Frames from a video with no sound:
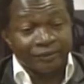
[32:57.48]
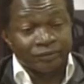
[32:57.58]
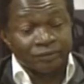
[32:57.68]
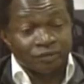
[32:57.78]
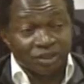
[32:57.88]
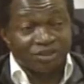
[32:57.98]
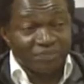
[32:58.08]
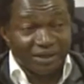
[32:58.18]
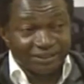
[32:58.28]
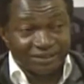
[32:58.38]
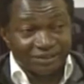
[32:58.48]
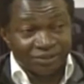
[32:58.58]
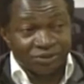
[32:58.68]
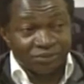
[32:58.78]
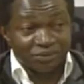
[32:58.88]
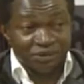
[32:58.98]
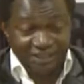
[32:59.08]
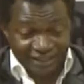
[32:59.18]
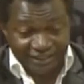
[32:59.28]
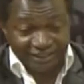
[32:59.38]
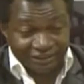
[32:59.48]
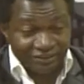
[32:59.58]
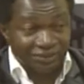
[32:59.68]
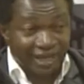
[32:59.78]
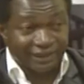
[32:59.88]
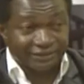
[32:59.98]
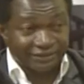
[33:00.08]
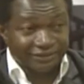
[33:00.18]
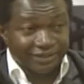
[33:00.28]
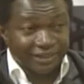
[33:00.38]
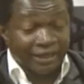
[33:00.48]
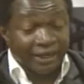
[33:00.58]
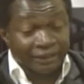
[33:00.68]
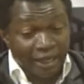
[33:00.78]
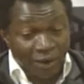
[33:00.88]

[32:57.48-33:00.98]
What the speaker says: Such monies should be dedicated to that. And now,